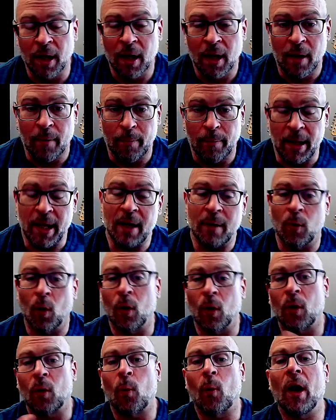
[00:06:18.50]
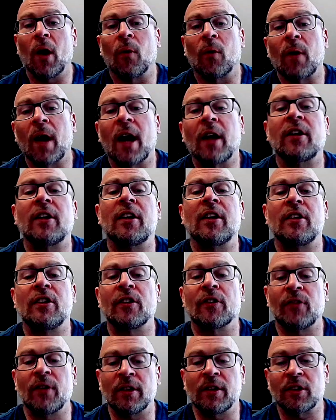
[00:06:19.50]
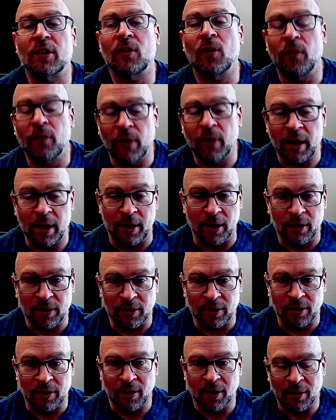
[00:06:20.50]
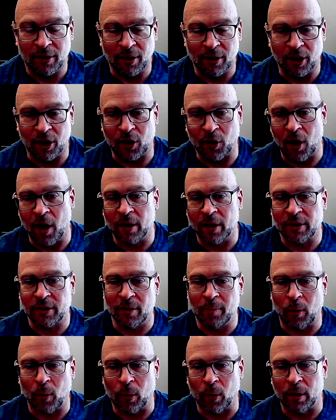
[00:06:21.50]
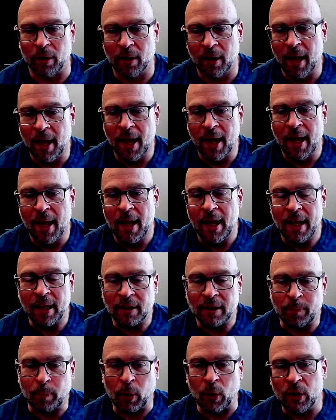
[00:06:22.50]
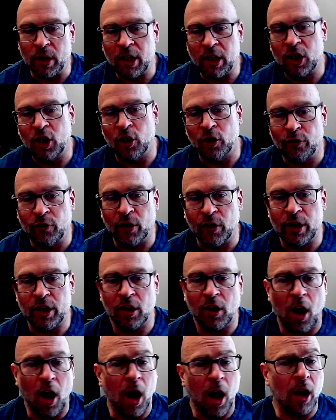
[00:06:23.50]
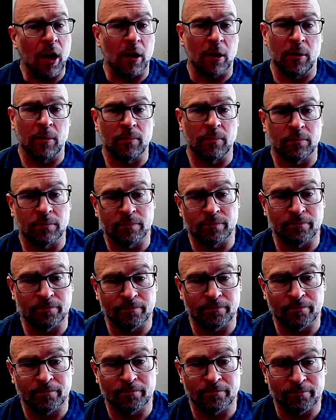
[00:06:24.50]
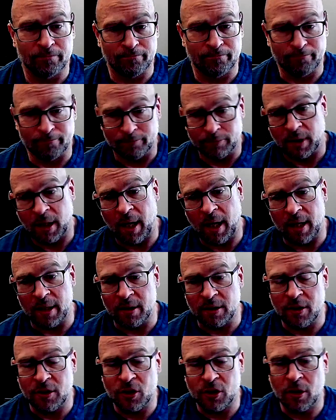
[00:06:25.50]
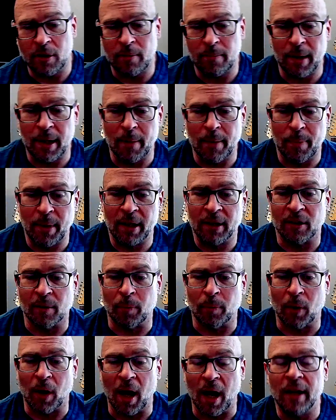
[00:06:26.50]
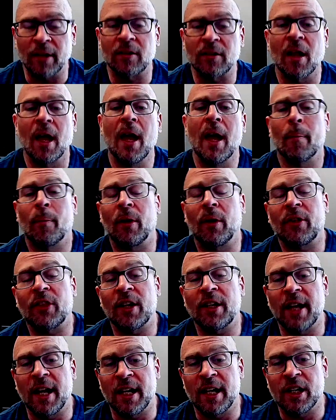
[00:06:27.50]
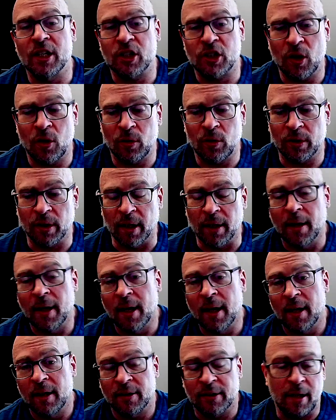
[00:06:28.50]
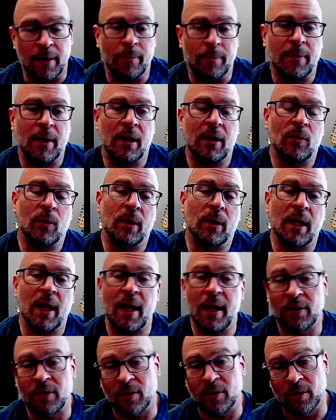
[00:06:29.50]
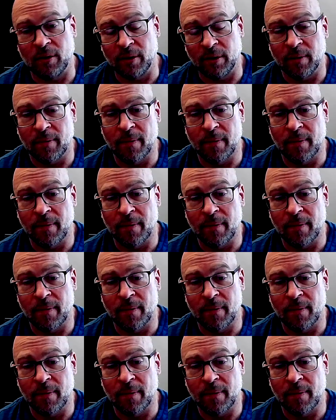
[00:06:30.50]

being more well-rounded in your physical fitness across the board is pretty good for your heart. Okay, shouldn't be a big surprise, but the data shows it. Same things with cancers.